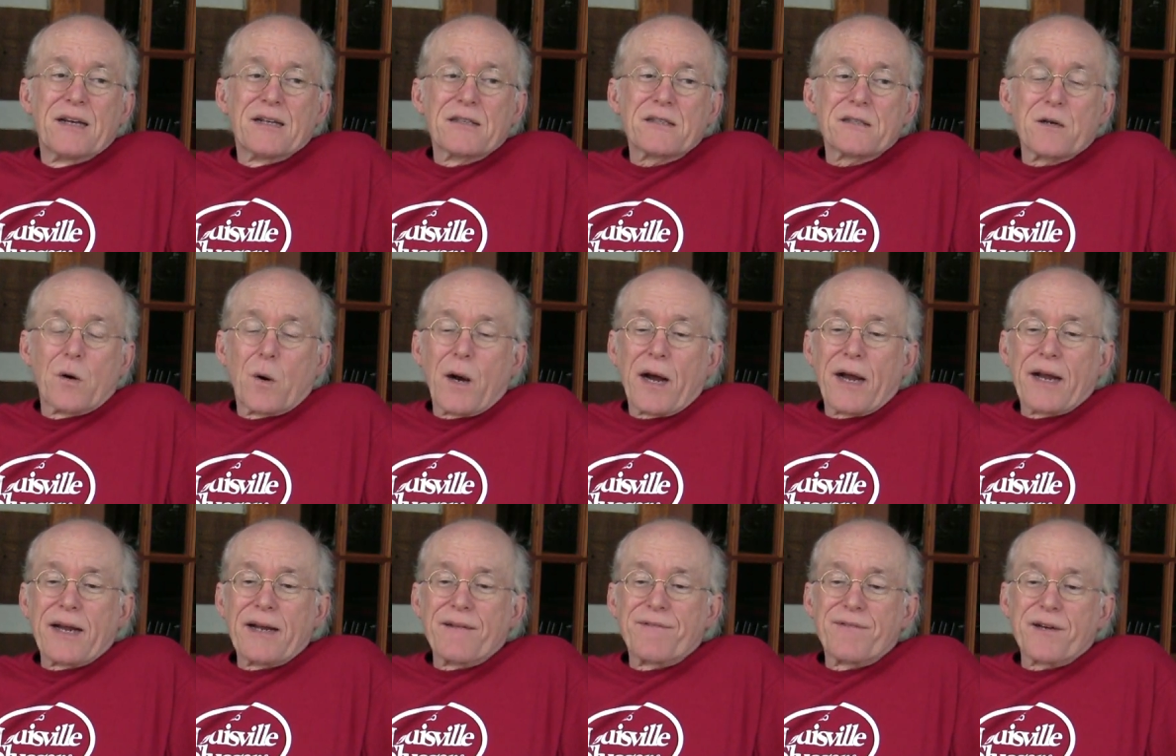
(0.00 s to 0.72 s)
So
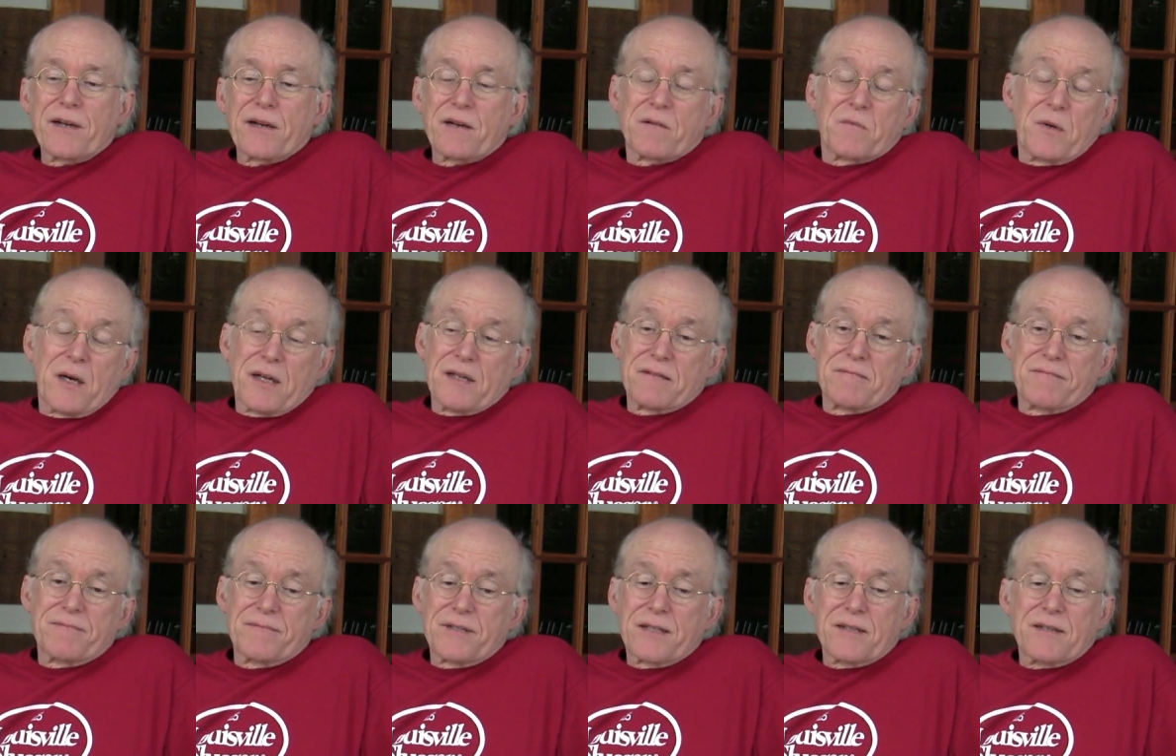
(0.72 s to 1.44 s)
I figured,
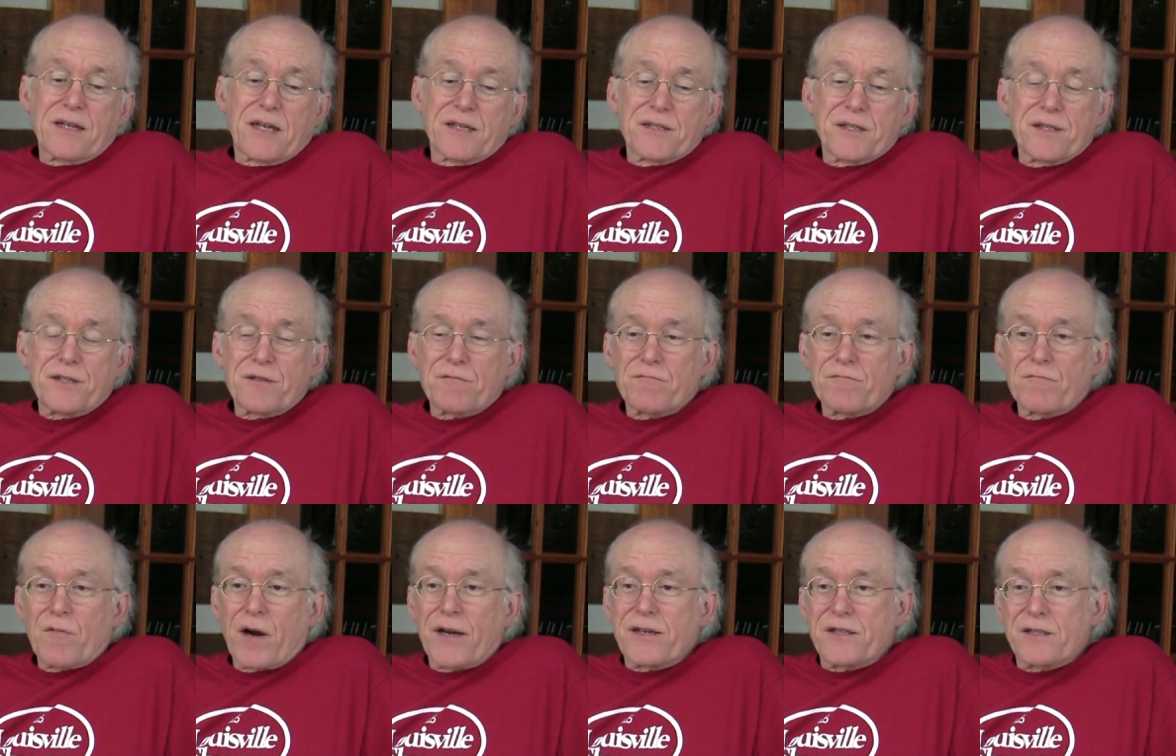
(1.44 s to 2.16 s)
well, so I'll
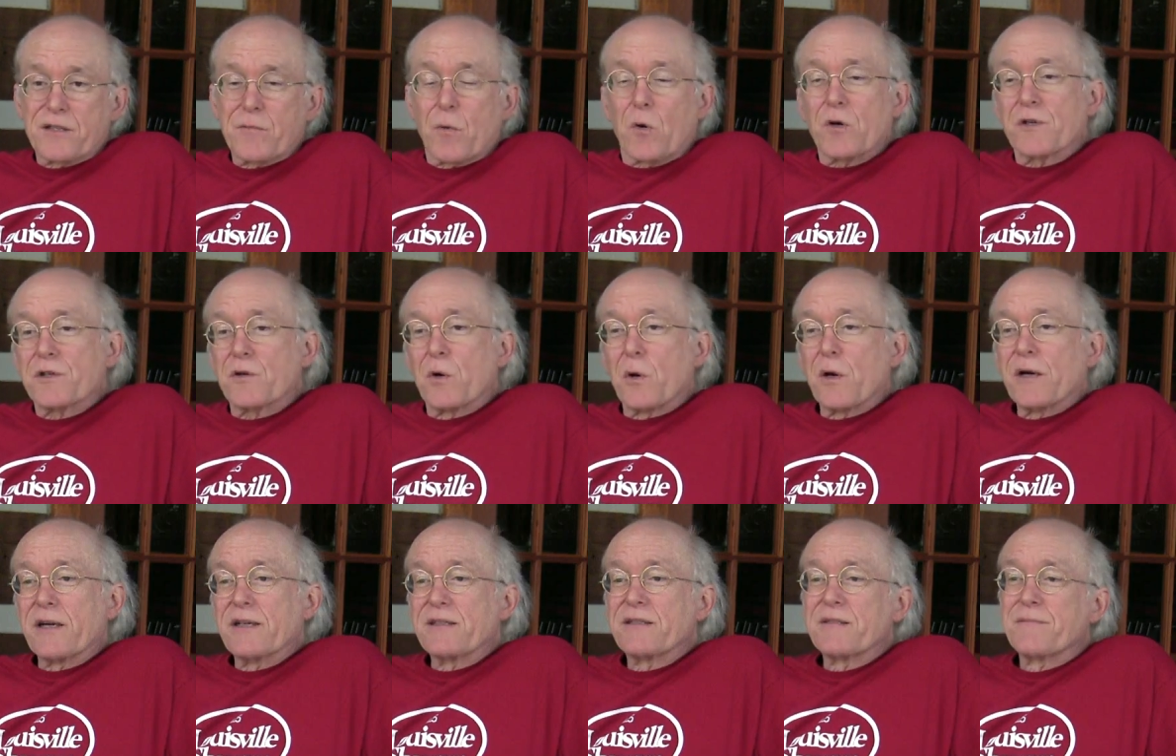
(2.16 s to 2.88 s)
just write some more
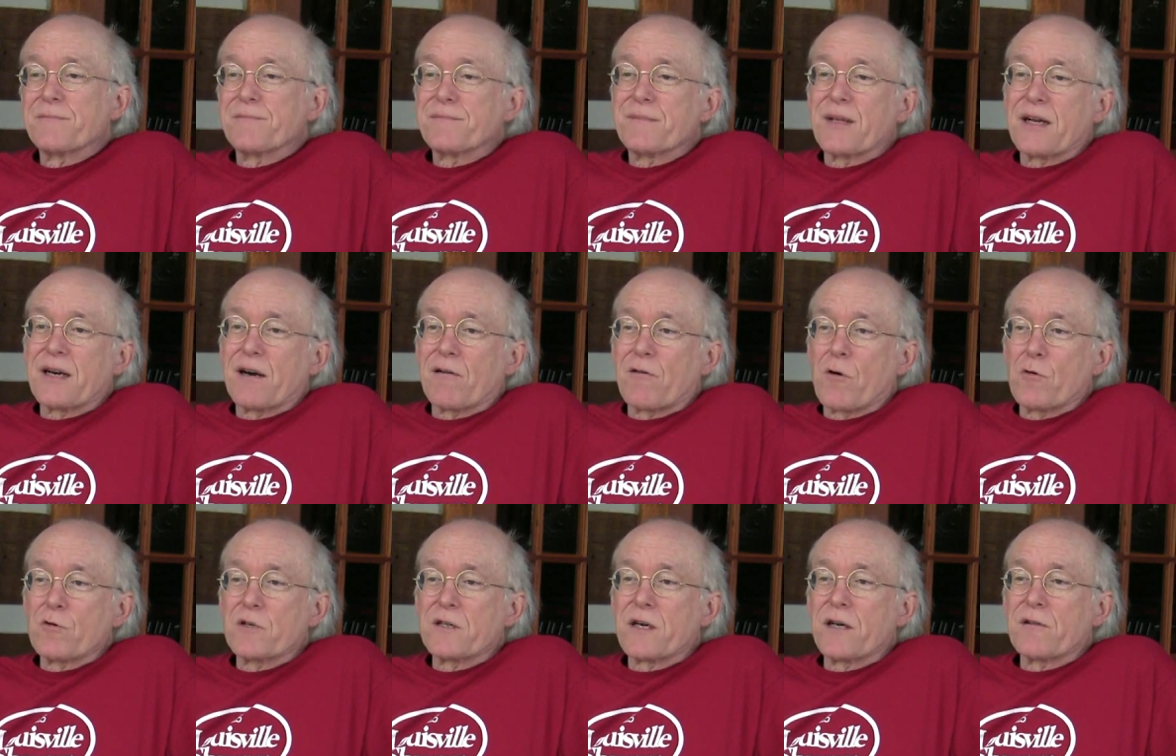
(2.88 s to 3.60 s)
stories. And I
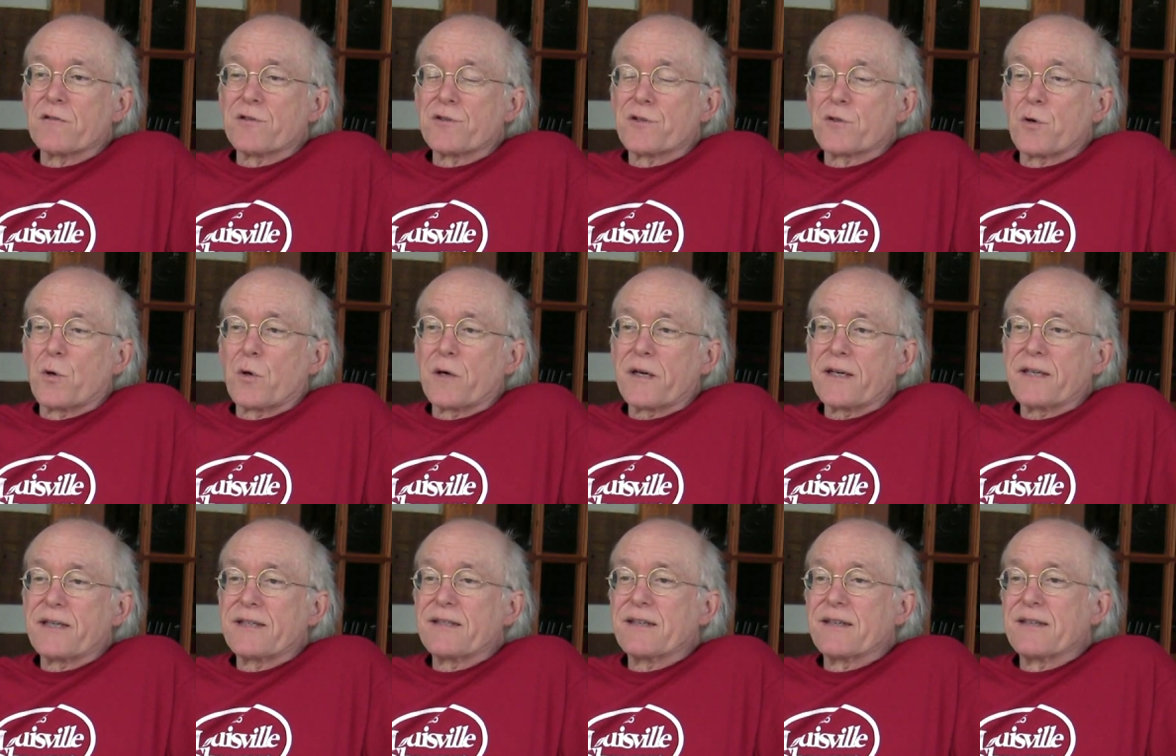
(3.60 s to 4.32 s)
wrote another
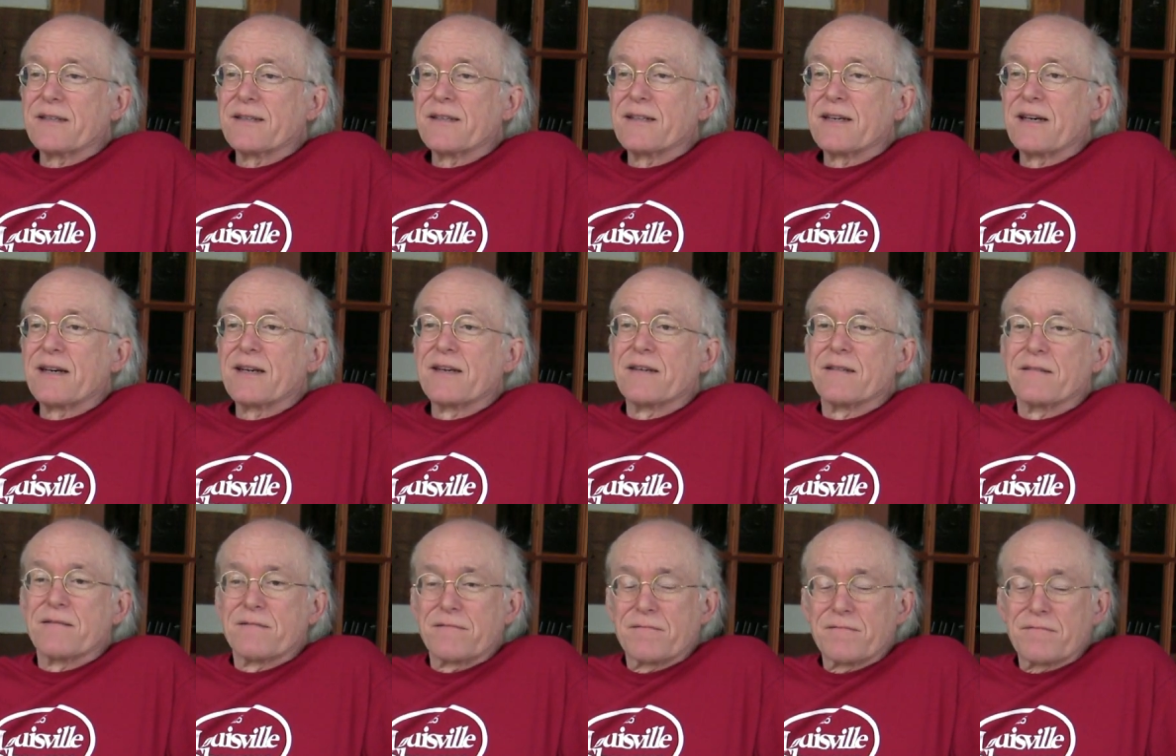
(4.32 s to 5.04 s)
story and
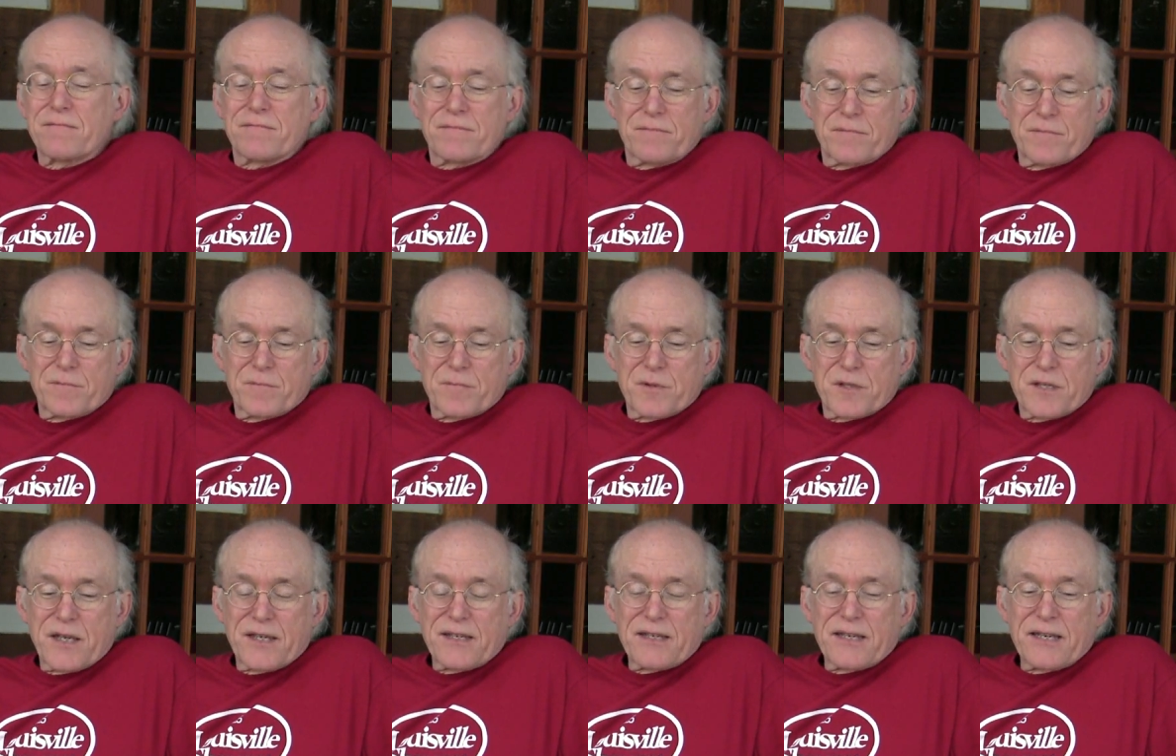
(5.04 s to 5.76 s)

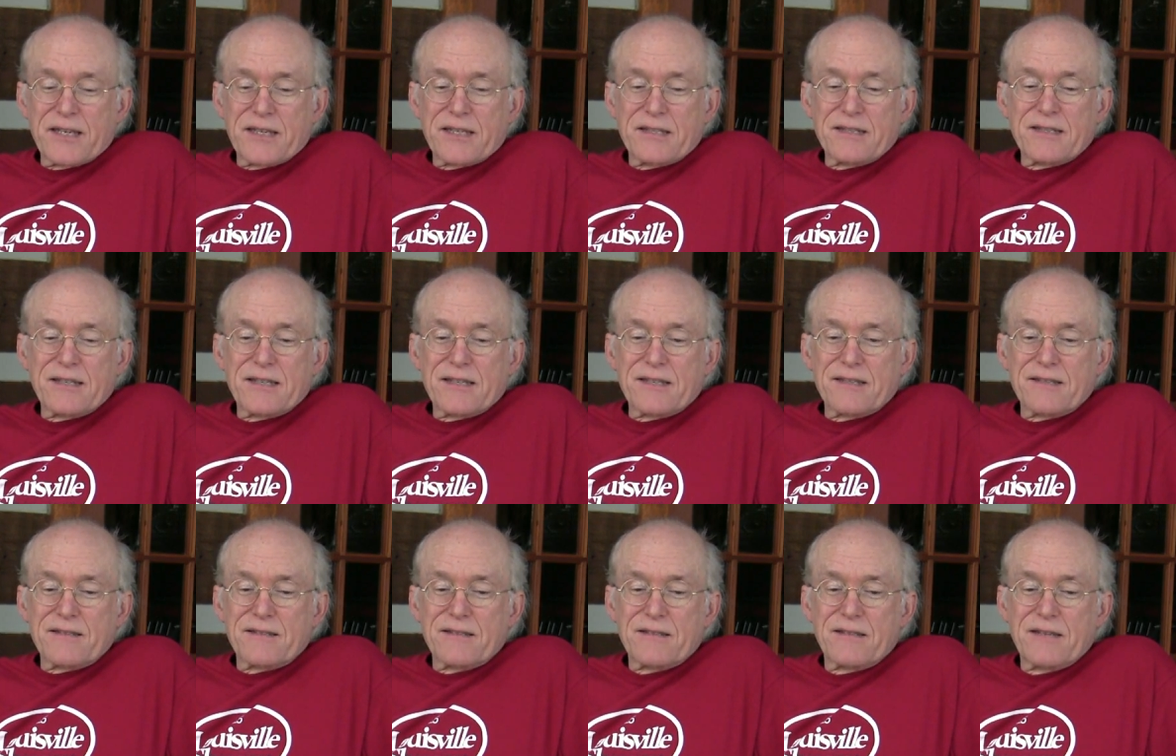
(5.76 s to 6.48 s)
sent it in.
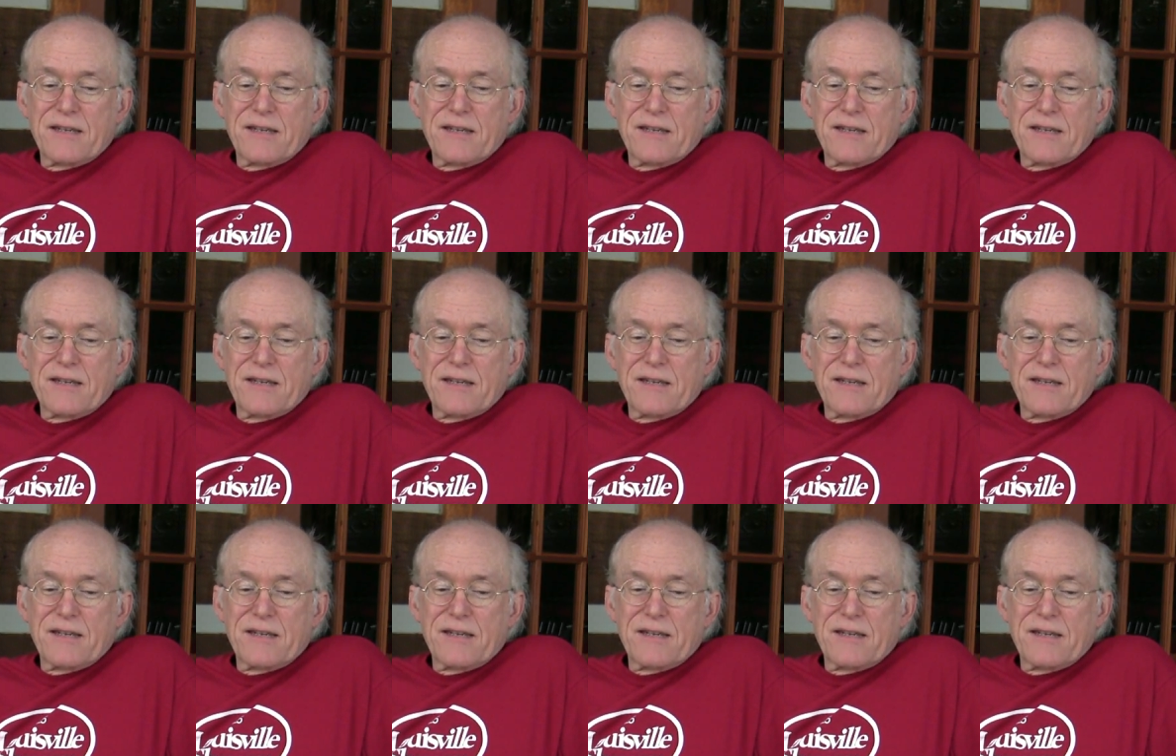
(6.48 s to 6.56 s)
And,